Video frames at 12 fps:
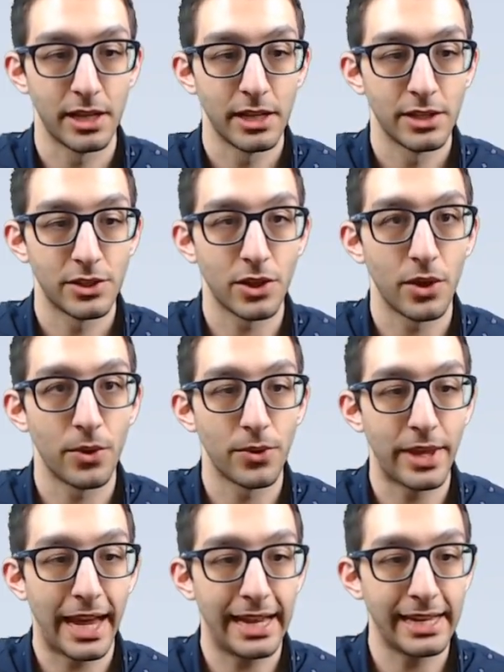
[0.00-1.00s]
So
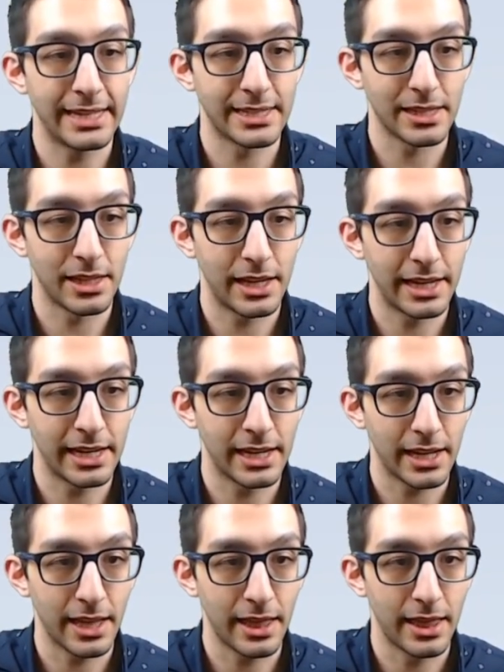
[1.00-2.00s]
that is
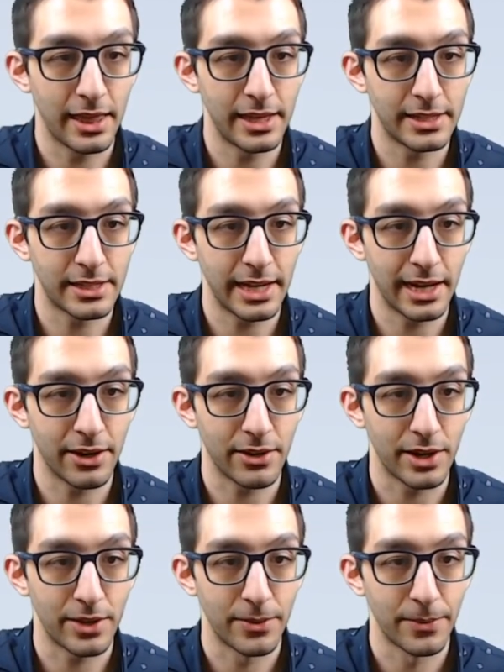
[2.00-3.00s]
like this arrow.